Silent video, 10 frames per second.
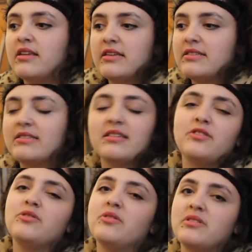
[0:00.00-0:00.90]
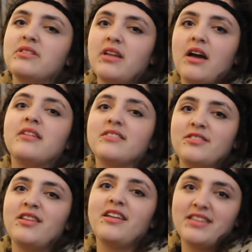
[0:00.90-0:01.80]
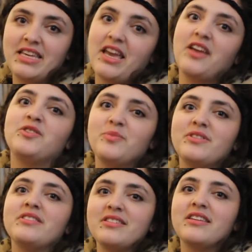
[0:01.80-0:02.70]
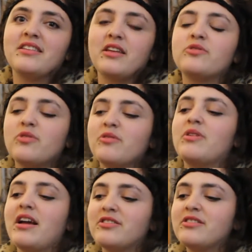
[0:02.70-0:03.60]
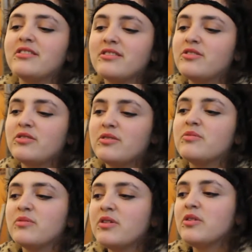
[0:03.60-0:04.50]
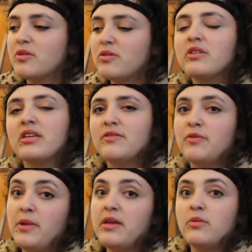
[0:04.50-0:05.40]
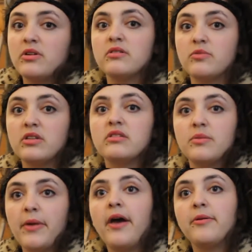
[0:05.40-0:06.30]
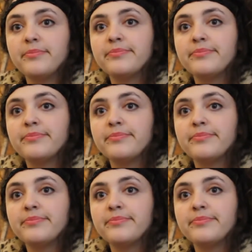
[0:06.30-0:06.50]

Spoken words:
as I said, as an artist, that engagement and that strong reaction is just really, for me, what it's about.